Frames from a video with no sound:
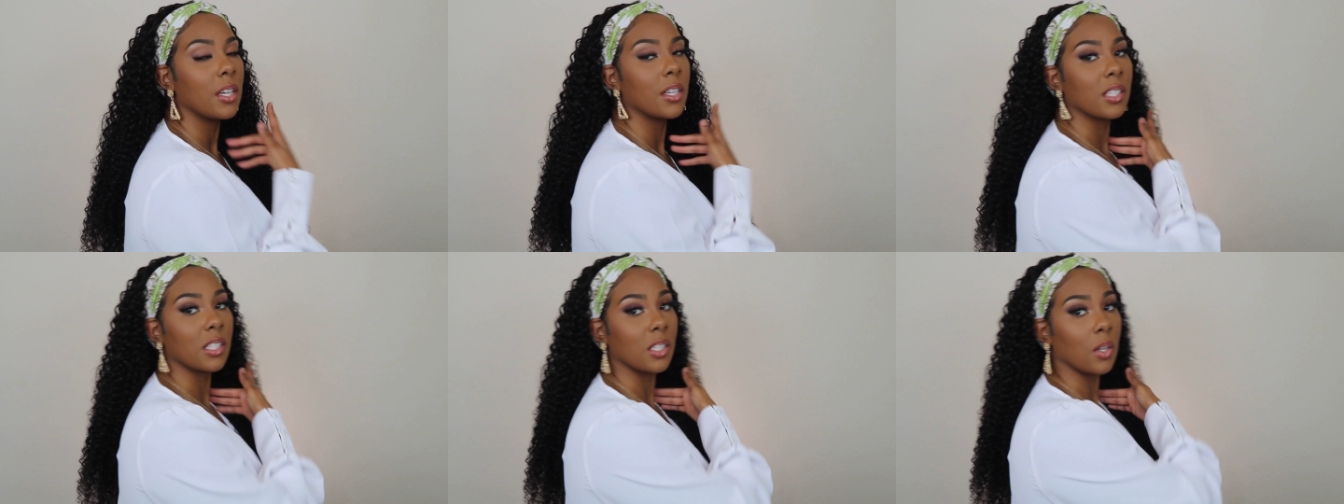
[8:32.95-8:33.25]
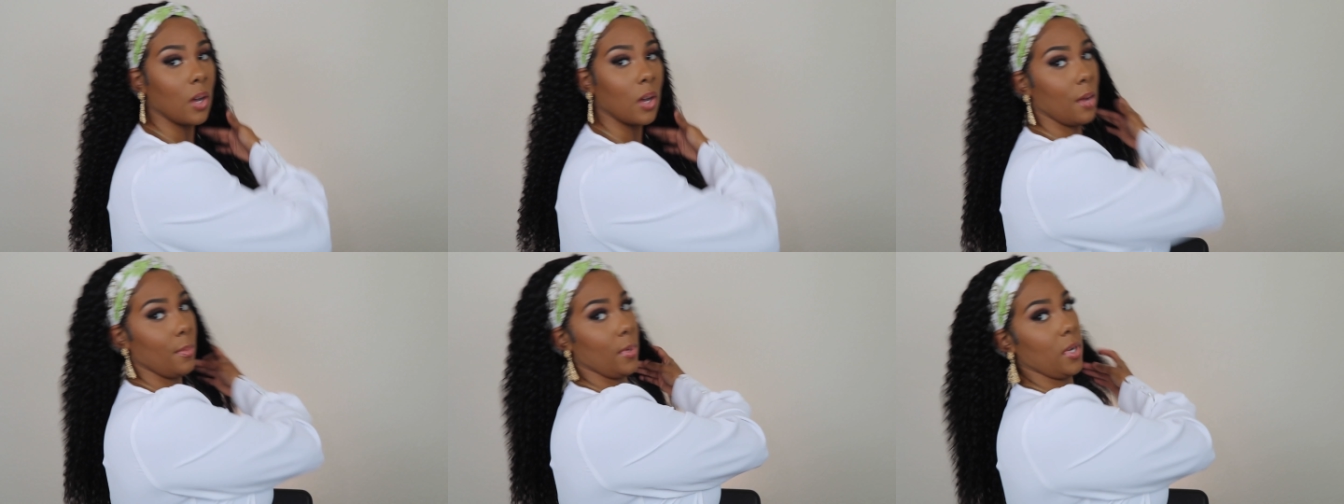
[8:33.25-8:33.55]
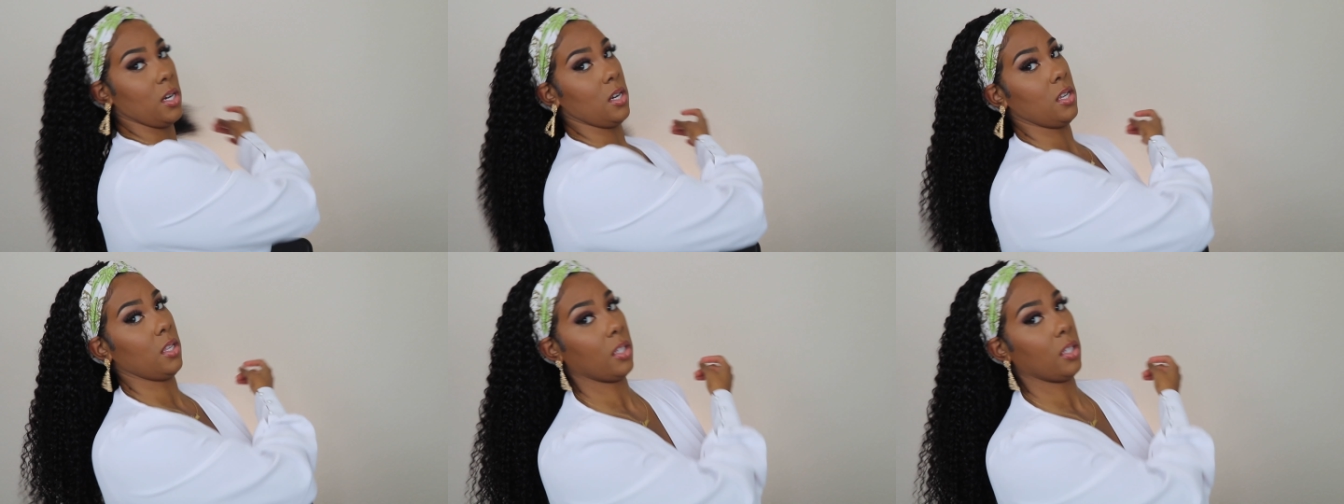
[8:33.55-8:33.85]
So I'm
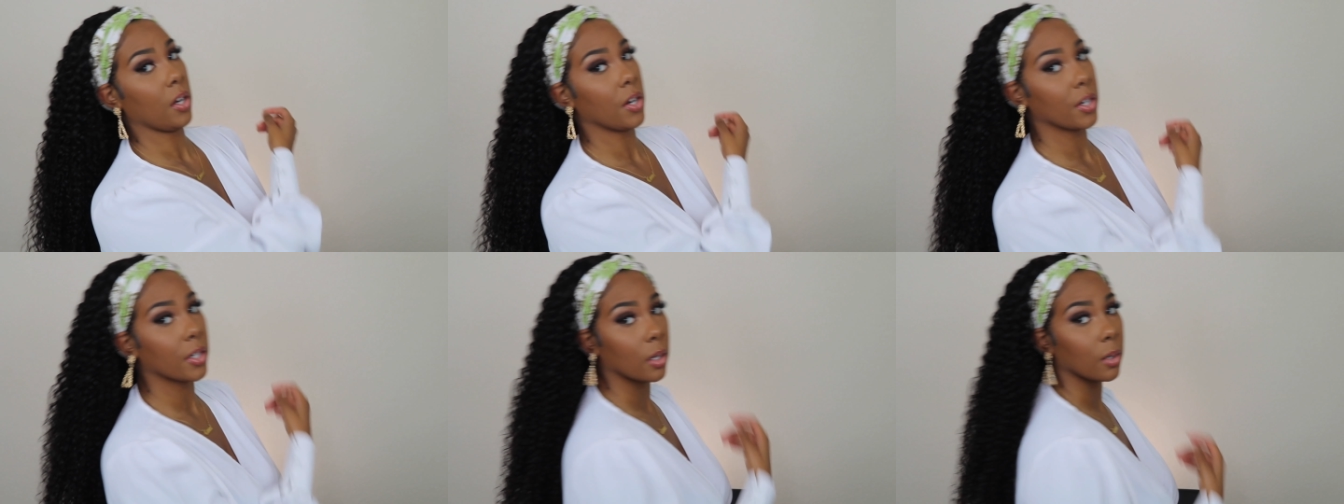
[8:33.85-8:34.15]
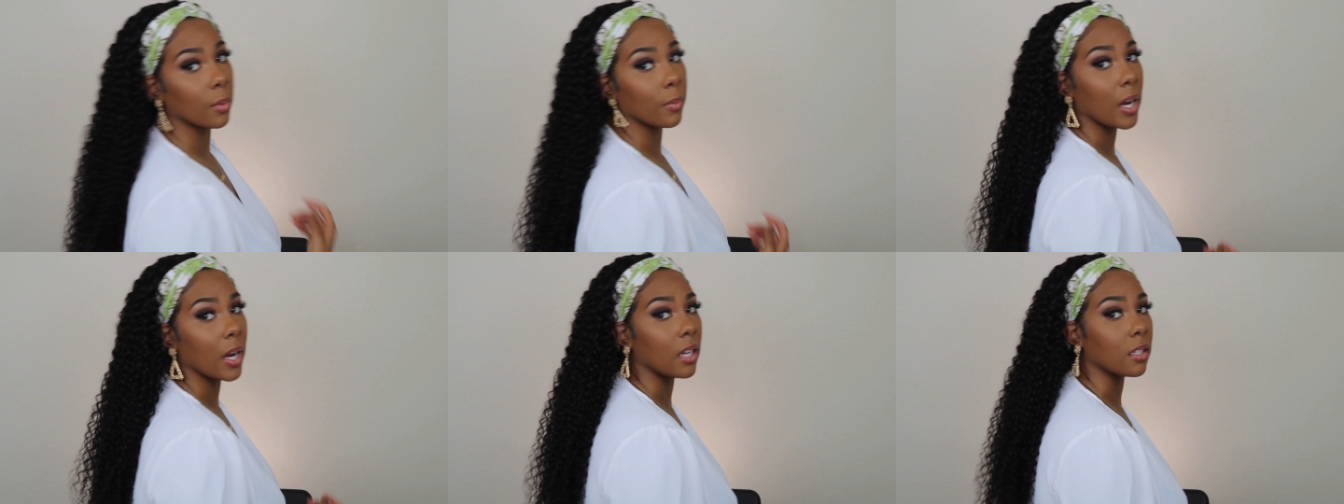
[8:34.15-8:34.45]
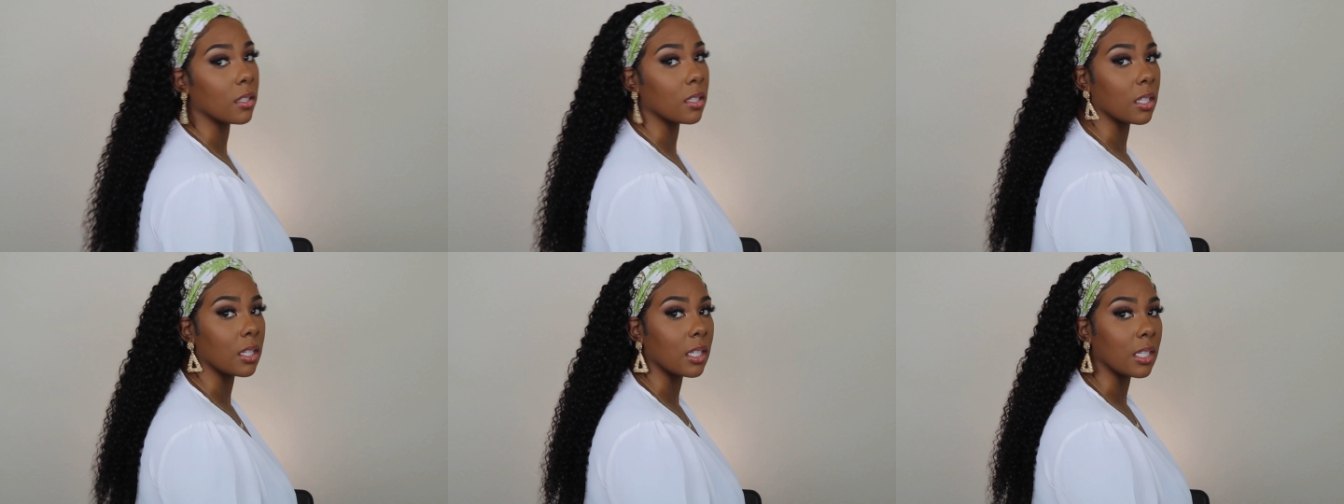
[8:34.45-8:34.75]
gonna turn it
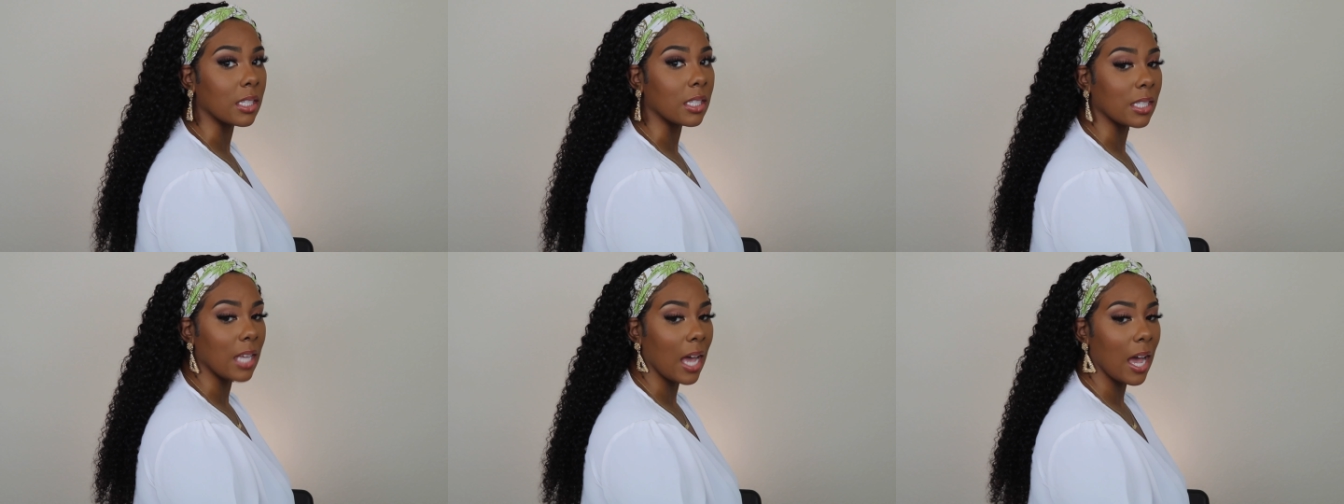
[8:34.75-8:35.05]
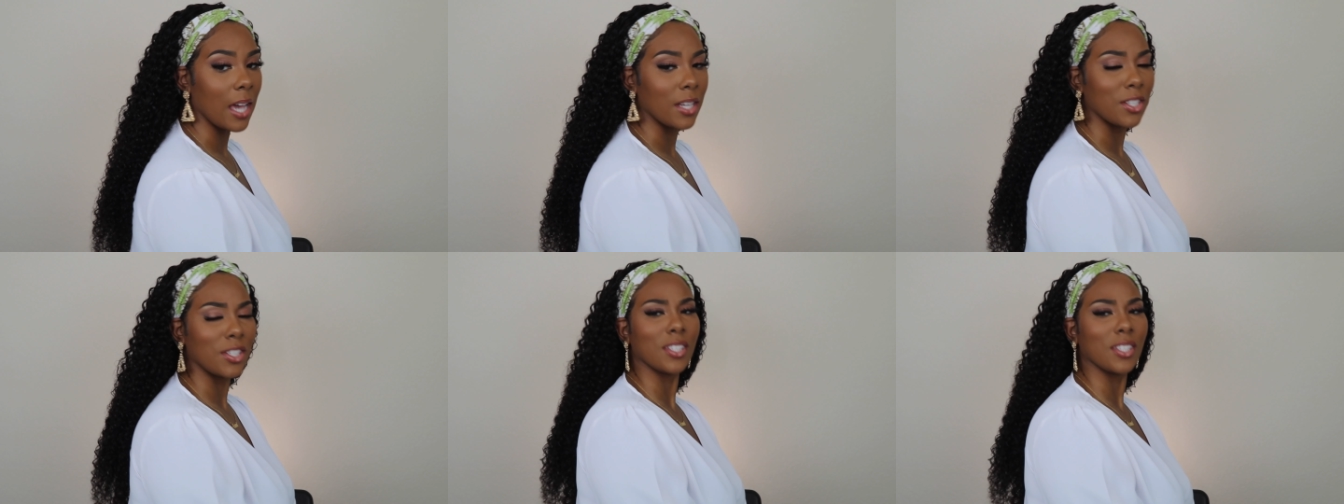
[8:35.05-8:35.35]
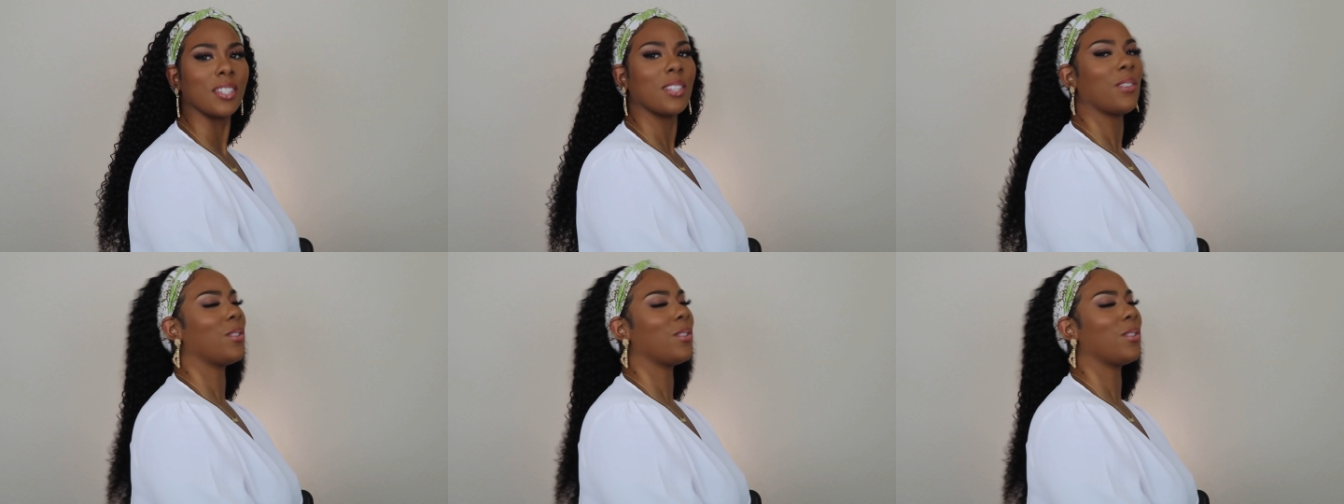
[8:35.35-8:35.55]
around to the side just so